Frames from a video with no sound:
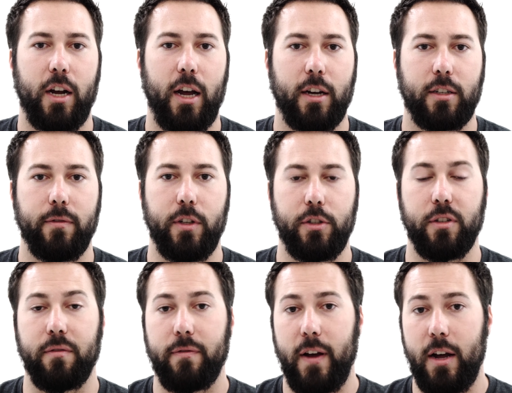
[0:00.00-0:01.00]
Skyactiv engine
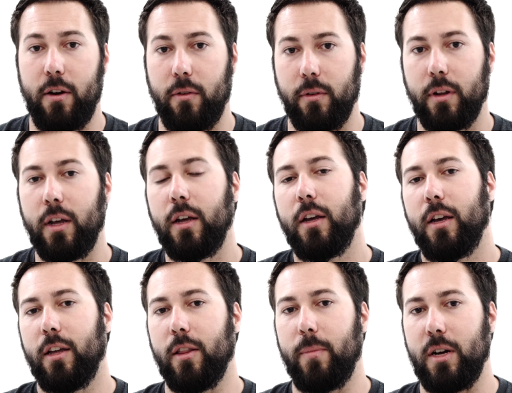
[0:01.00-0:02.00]
found
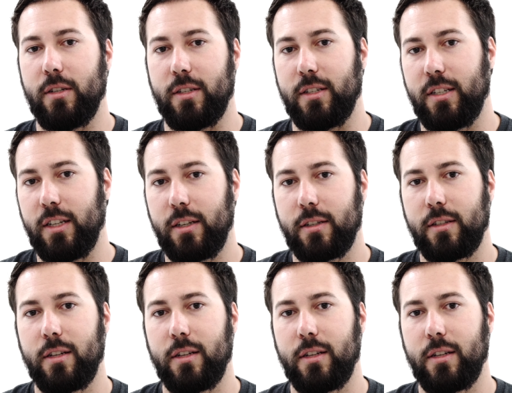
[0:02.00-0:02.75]
in the Mazda CX,